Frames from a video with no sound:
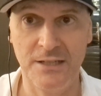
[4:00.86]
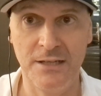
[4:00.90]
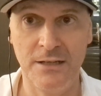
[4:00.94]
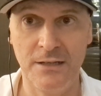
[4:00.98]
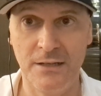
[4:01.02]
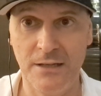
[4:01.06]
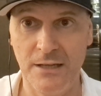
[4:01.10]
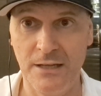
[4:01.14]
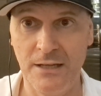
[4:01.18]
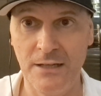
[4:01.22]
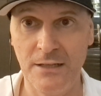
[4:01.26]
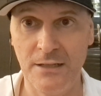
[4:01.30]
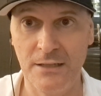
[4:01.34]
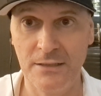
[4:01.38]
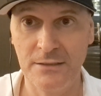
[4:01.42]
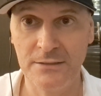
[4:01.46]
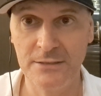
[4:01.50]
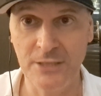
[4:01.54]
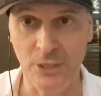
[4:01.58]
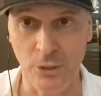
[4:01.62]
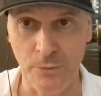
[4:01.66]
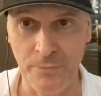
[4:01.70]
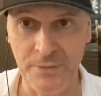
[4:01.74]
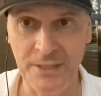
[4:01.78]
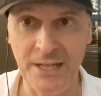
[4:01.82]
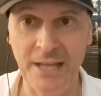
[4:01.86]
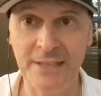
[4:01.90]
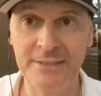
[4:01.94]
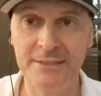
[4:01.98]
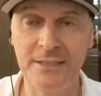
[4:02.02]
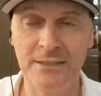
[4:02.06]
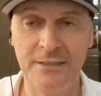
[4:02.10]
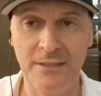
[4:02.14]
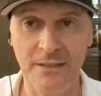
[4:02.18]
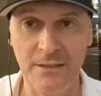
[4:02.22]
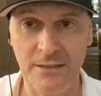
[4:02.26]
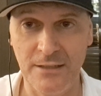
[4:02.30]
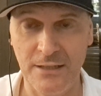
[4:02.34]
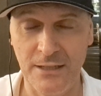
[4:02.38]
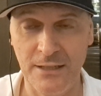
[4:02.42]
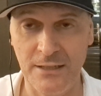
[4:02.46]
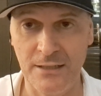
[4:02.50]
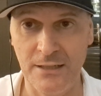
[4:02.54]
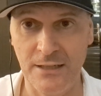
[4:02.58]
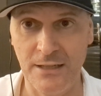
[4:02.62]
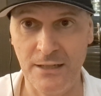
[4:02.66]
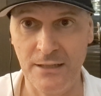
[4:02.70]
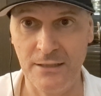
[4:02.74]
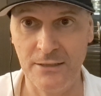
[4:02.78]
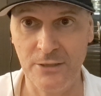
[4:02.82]
denominated
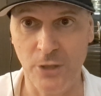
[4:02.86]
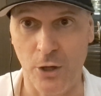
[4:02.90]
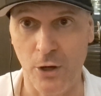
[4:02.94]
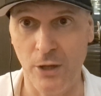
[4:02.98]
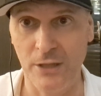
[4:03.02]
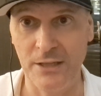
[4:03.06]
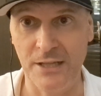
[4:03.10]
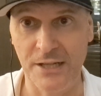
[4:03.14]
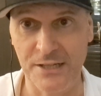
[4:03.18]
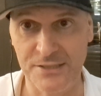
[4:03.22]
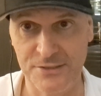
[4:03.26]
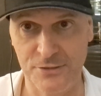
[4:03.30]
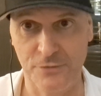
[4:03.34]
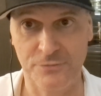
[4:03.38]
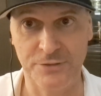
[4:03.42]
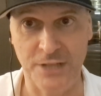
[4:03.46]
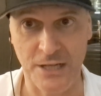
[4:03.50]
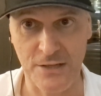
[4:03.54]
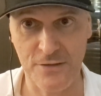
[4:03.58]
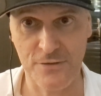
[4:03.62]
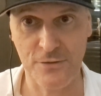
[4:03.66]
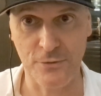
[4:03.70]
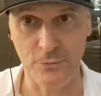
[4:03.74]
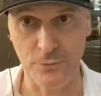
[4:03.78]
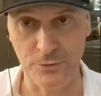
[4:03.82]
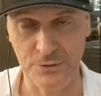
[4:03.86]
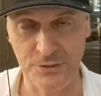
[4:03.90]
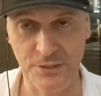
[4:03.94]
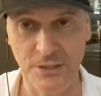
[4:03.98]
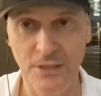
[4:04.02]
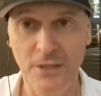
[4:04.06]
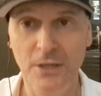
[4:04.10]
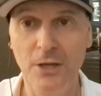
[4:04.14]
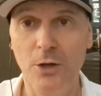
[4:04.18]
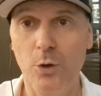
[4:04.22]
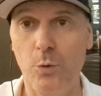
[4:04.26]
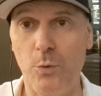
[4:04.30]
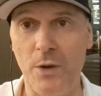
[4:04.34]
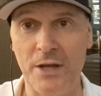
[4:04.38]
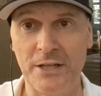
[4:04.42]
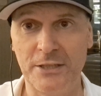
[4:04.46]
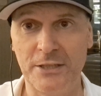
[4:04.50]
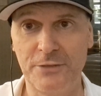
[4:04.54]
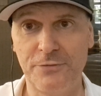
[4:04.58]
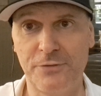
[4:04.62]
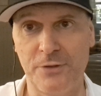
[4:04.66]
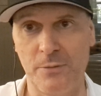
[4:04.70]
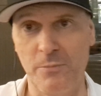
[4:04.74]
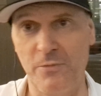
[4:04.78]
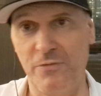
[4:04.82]
in dollars of that suit
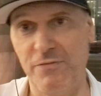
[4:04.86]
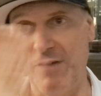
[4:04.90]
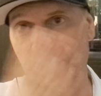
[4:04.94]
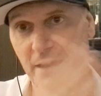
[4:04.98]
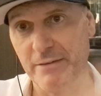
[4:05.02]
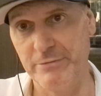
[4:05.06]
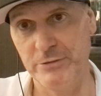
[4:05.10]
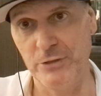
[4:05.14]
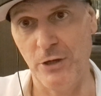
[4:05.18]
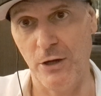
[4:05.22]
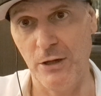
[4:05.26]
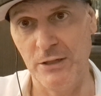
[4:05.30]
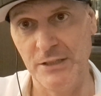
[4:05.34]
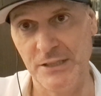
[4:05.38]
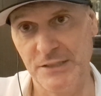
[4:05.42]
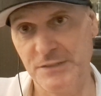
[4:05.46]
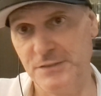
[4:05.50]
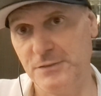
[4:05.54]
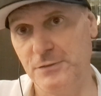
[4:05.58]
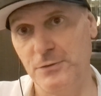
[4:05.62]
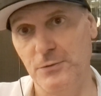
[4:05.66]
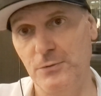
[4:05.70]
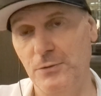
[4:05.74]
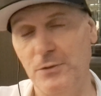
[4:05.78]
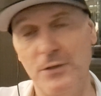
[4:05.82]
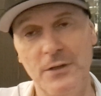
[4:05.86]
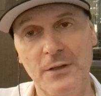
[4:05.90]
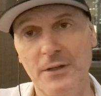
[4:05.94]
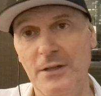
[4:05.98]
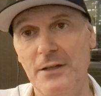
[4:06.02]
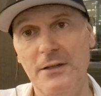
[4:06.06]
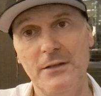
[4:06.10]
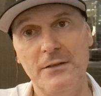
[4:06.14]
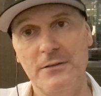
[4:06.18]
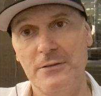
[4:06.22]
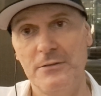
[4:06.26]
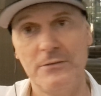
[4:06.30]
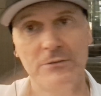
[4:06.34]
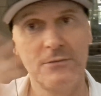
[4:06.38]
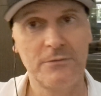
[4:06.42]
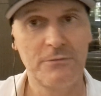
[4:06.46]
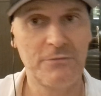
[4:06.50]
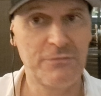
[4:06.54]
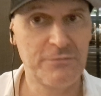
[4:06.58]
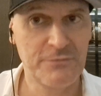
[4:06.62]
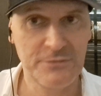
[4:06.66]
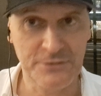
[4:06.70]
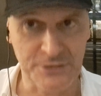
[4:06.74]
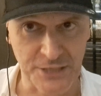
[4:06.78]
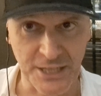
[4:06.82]
went from $5 to
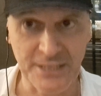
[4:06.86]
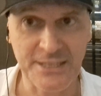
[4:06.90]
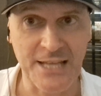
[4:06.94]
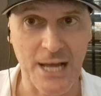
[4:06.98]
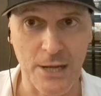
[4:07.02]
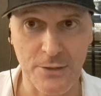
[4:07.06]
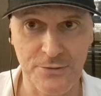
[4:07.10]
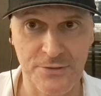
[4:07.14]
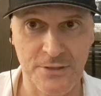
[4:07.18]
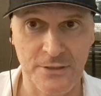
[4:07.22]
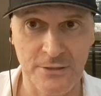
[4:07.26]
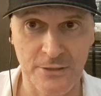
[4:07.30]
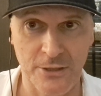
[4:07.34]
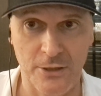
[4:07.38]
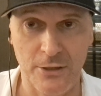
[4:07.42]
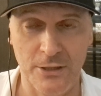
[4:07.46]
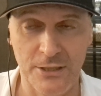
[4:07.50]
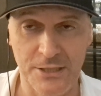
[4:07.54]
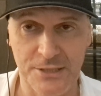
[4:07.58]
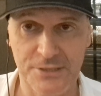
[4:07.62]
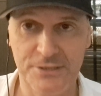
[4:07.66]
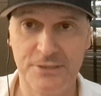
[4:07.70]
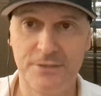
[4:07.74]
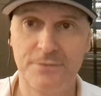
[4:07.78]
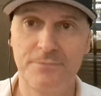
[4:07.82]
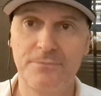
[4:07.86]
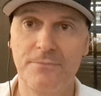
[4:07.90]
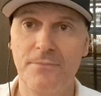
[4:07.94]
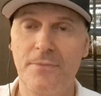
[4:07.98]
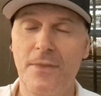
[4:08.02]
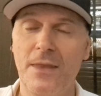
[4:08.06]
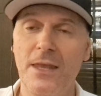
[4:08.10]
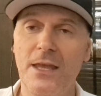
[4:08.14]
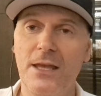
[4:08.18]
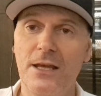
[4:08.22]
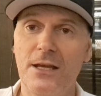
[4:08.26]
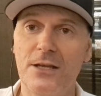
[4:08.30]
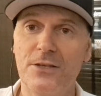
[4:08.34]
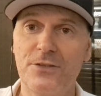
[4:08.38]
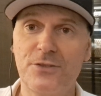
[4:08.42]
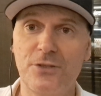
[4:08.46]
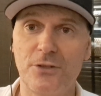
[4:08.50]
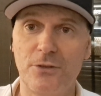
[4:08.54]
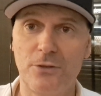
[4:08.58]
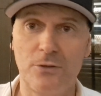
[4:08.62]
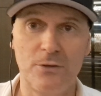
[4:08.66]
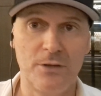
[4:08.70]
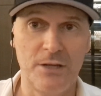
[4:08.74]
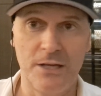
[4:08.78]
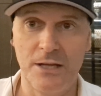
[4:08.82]
$3,000.
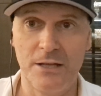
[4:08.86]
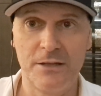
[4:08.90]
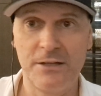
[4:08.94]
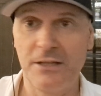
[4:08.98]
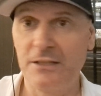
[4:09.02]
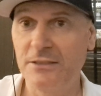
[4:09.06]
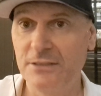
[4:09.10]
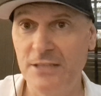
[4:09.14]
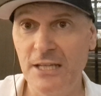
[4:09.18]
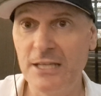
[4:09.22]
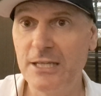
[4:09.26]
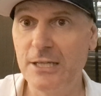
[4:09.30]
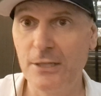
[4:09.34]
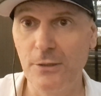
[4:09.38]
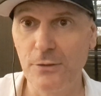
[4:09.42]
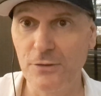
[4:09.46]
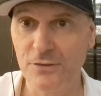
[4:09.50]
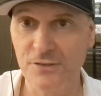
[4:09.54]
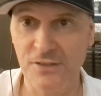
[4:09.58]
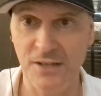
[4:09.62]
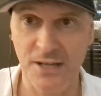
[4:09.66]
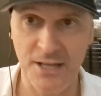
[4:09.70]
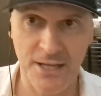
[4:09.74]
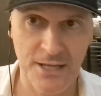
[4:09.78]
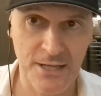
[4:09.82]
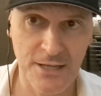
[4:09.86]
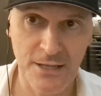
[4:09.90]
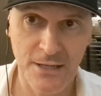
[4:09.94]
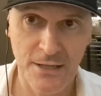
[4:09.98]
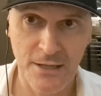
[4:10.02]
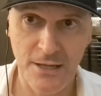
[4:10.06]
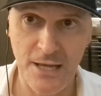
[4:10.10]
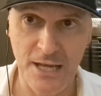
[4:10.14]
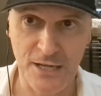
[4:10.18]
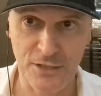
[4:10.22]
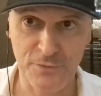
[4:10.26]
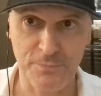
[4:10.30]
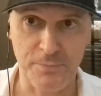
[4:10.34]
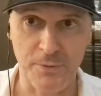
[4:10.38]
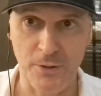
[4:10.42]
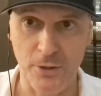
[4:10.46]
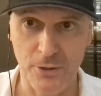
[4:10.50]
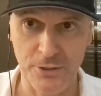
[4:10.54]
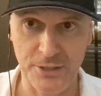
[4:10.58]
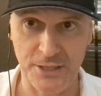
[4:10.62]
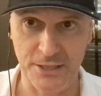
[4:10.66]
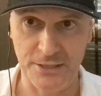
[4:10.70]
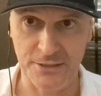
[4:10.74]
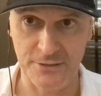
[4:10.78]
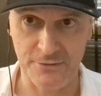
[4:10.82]
So ridiculously
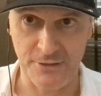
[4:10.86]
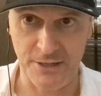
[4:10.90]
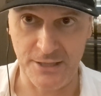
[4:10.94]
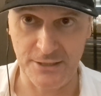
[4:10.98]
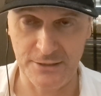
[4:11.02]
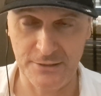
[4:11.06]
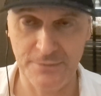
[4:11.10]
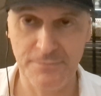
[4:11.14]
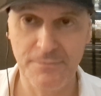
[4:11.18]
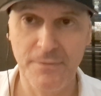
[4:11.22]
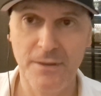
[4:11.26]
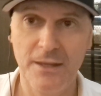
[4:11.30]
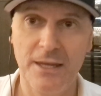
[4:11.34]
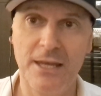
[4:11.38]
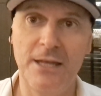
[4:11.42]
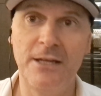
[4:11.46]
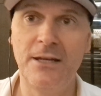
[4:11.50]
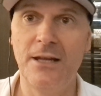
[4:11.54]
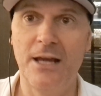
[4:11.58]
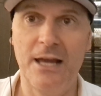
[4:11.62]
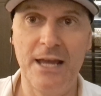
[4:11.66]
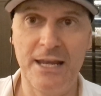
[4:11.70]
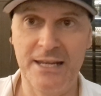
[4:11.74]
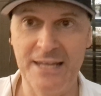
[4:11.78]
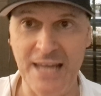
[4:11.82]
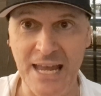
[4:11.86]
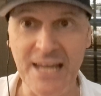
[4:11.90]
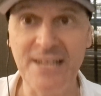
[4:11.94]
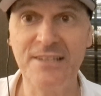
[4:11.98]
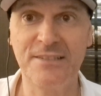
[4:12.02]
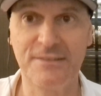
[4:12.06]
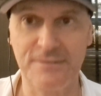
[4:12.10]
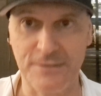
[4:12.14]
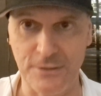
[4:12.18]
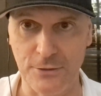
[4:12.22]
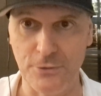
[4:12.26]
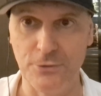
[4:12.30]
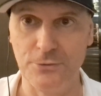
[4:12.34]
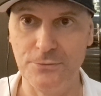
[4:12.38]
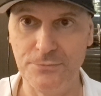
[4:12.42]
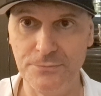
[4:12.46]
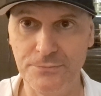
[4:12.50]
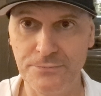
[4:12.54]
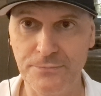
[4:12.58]
exploded, right? Against you.